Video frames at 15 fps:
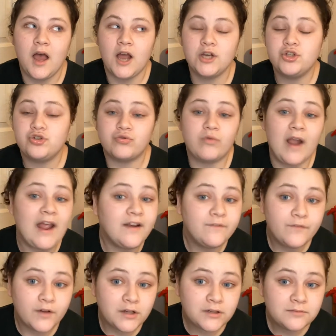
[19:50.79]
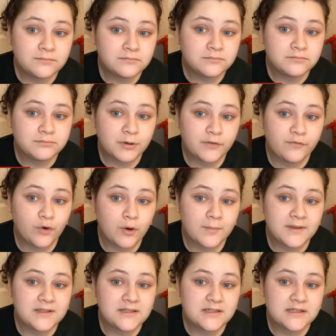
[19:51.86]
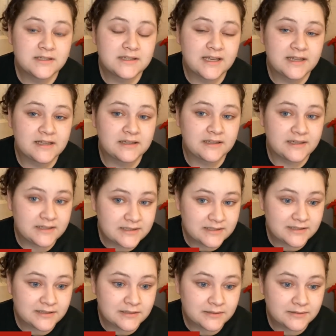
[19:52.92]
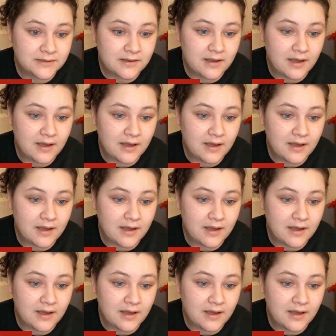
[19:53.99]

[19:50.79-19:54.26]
a dreadful performance, to say the least.